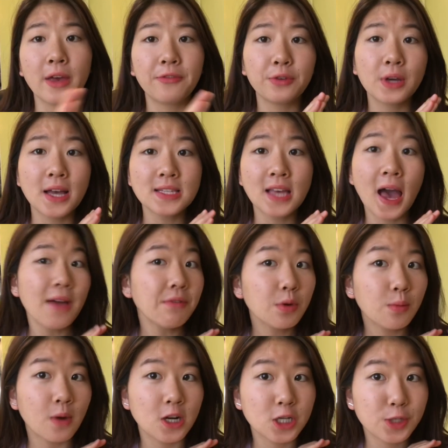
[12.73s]
If you guys
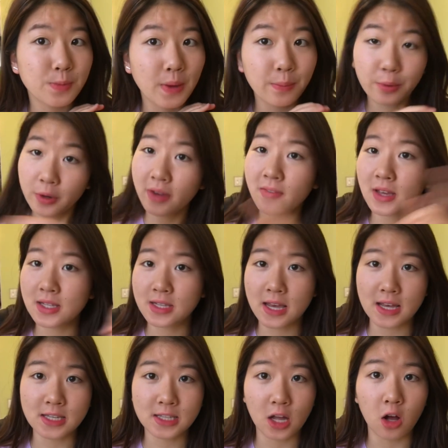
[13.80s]
haven't watched my previous
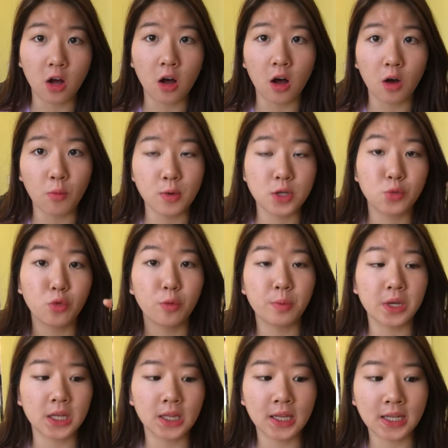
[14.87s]
YESSTYLE haul, which will
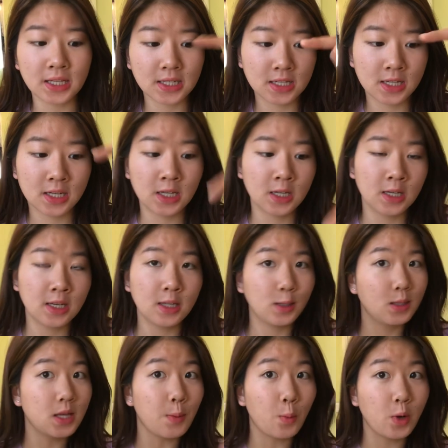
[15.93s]
be linked
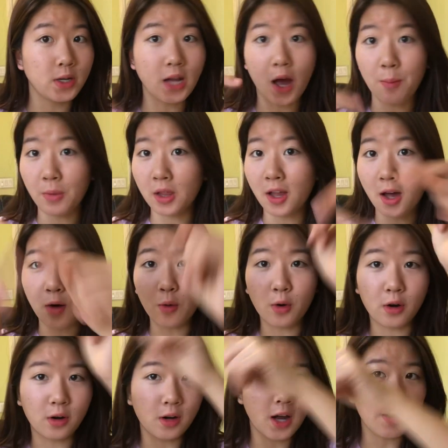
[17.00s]
somewhere down below
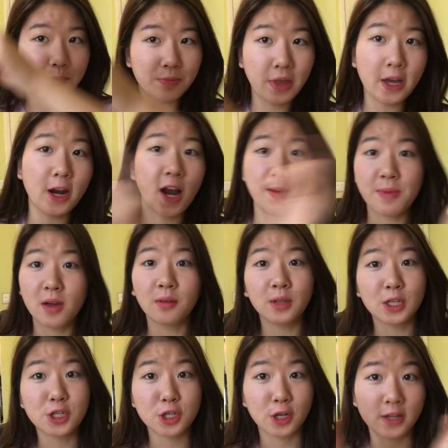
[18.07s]
or up there, I'm not
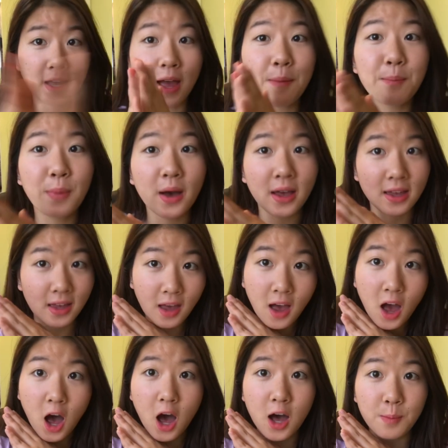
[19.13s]
really sure yet, but
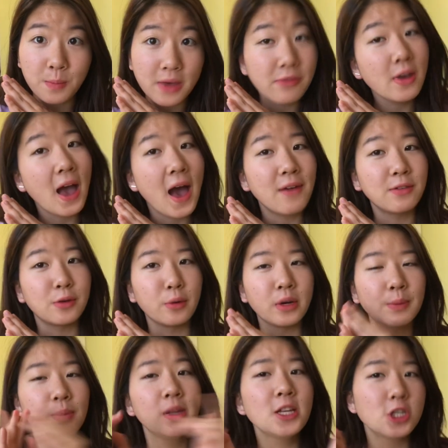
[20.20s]
if you haven't
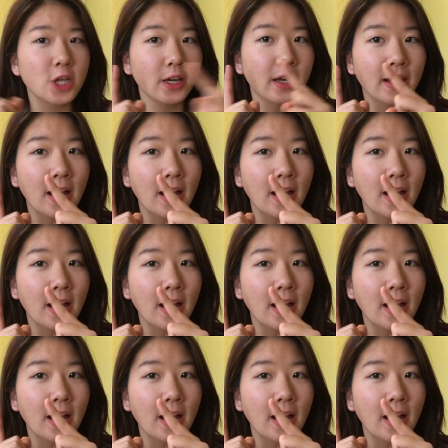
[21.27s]
already, please check